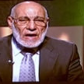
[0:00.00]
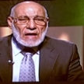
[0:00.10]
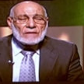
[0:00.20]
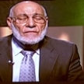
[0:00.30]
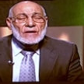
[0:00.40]

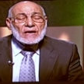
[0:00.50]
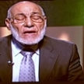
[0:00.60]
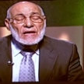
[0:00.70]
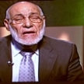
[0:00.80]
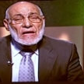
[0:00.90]
and
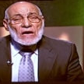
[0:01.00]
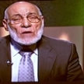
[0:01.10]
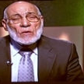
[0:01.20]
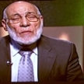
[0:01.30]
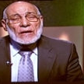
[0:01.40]
verily
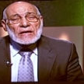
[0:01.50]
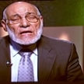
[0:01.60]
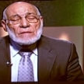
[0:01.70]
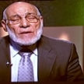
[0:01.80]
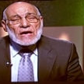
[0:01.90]
we will
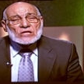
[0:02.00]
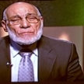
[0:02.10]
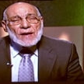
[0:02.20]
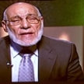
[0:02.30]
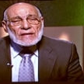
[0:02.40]
keep
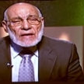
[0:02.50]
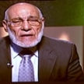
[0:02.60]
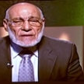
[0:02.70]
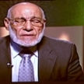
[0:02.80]
expanding it.